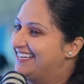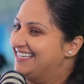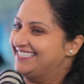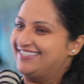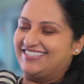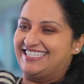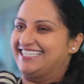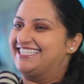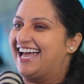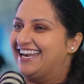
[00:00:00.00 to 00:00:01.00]
interesting
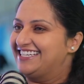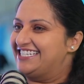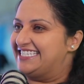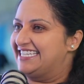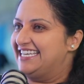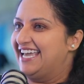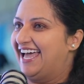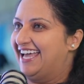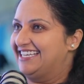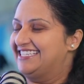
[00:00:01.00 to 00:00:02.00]
challenge,
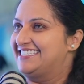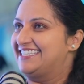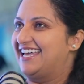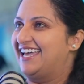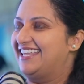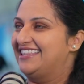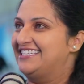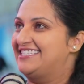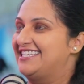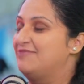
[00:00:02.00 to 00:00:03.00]
Zia, is
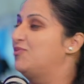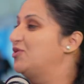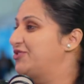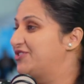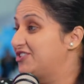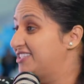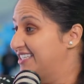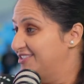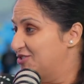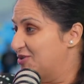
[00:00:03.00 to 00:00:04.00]
this imposter
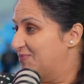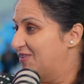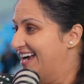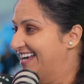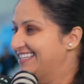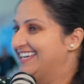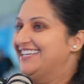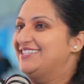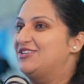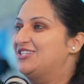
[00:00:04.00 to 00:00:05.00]
syndrome, right?
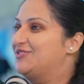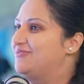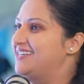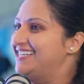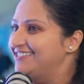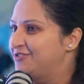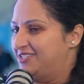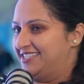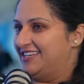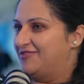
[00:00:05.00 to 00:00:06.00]
So it's very
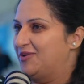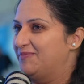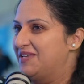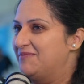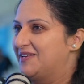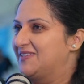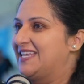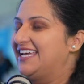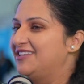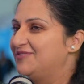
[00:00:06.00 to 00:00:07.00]
interesting for me because
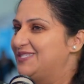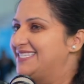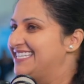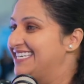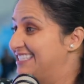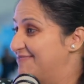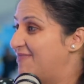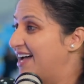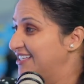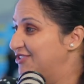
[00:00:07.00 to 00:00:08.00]
I even see it in
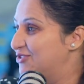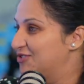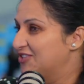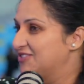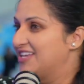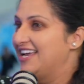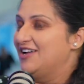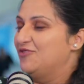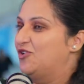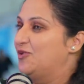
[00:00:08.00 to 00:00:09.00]
my students.
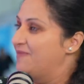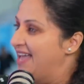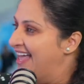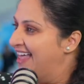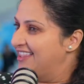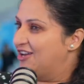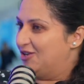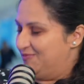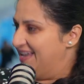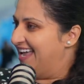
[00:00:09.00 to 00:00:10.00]
For men or
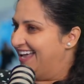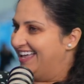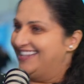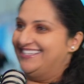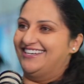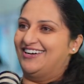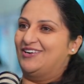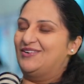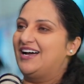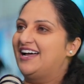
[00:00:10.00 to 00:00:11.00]
male, you know,